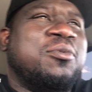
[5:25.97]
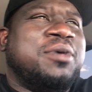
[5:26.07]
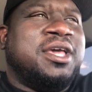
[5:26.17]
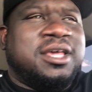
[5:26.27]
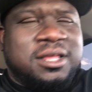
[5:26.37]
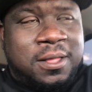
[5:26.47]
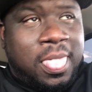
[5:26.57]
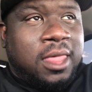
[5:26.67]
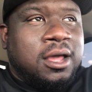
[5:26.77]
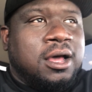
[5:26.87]
man.
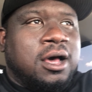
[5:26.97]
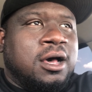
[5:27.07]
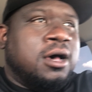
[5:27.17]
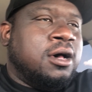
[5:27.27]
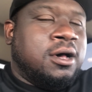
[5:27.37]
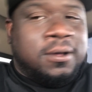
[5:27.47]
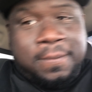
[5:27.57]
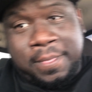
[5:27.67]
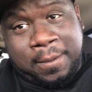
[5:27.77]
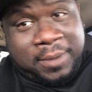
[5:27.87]

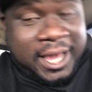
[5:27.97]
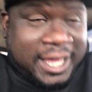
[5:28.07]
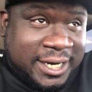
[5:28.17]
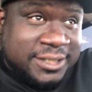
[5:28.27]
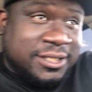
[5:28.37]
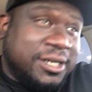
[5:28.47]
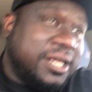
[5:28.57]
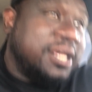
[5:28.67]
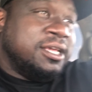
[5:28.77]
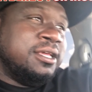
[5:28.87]
I'm headed to
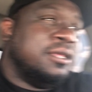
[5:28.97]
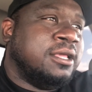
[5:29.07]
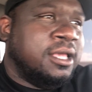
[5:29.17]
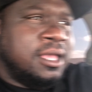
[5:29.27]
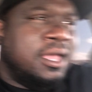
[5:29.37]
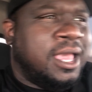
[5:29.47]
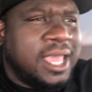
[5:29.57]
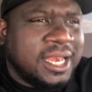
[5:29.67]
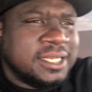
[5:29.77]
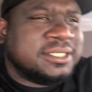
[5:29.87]
the
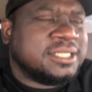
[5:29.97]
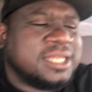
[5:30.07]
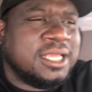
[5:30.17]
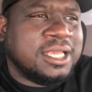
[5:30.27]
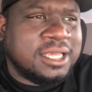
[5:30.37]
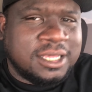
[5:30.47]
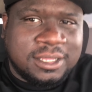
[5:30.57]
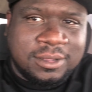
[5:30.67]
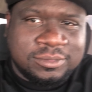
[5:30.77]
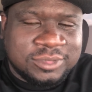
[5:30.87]

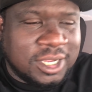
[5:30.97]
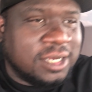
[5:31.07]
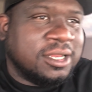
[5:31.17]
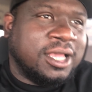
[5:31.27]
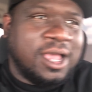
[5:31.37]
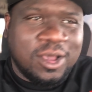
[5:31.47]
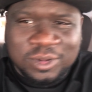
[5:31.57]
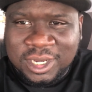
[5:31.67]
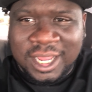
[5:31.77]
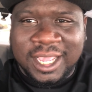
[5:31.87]
I'm trying to like hold
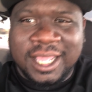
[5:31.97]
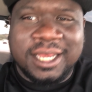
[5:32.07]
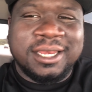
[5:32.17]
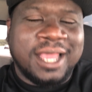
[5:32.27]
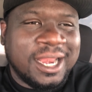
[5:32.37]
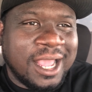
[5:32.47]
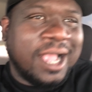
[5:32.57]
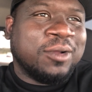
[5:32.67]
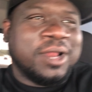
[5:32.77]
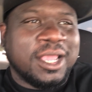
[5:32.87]
it like at not an
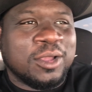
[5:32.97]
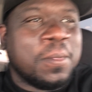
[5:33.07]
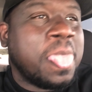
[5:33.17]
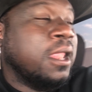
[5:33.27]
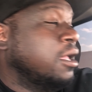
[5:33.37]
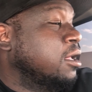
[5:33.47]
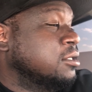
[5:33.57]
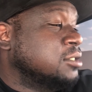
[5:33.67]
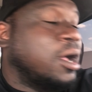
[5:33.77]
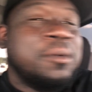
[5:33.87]
awkward angle.
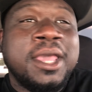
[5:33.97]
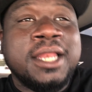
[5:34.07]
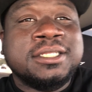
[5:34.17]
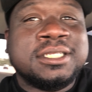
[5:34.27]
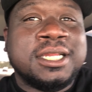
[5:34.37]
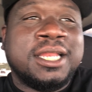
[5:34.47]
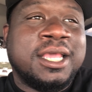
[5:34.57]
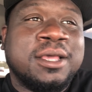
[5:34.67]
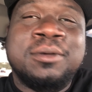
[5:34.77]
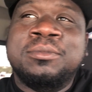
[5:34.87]
So I'm headed to the
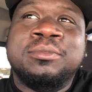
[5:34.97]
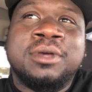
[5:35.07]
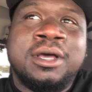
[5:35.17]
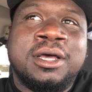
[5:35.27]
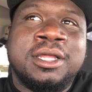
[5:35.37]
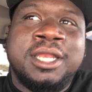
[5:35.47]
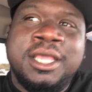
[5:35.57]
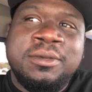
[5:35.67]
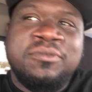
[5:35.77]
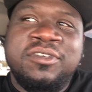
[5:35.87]
damn
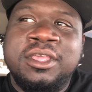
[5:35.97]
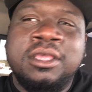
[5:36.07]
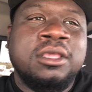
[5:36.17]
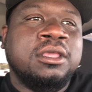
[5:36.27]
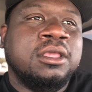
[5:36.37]
DMV